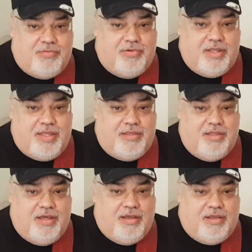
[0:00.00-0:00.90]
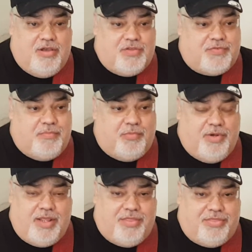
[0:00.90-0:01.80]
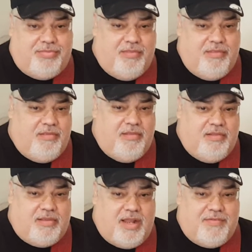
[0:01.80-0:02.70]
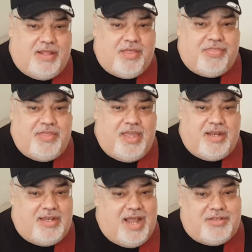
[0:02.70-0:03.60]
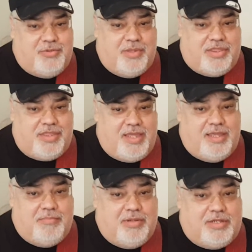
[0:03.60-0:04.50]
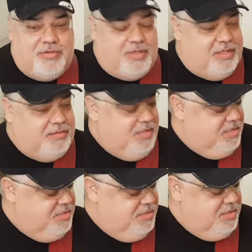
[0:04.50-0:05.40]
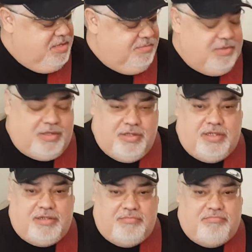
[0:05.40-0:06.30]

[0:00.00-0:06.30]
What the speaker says: It really goes from really kind of like a thick, not to a thin, but to a good,